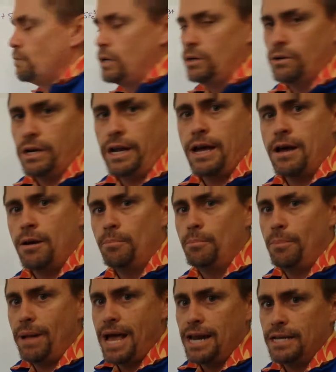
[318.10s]
if we look at
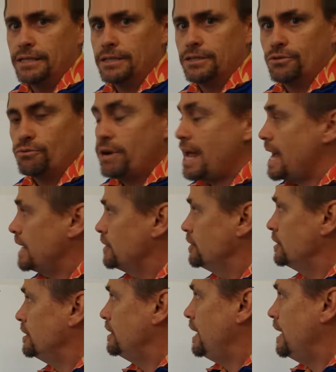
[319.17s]
our balanced
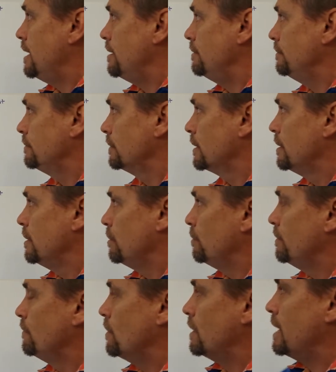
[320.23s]
reaction now,
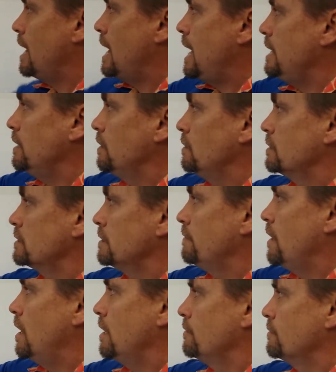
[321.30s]
we've got 8 lots
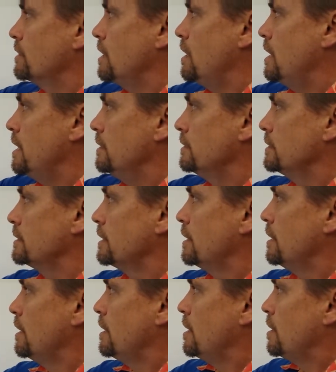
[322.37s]
of hydrogen
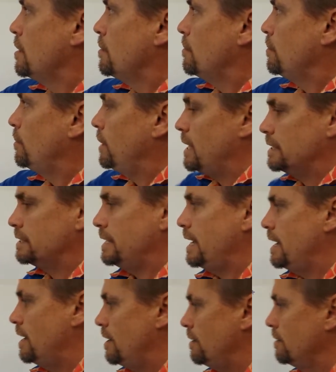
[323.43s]
ions plus
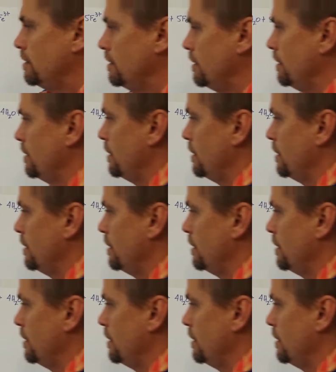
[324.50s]
our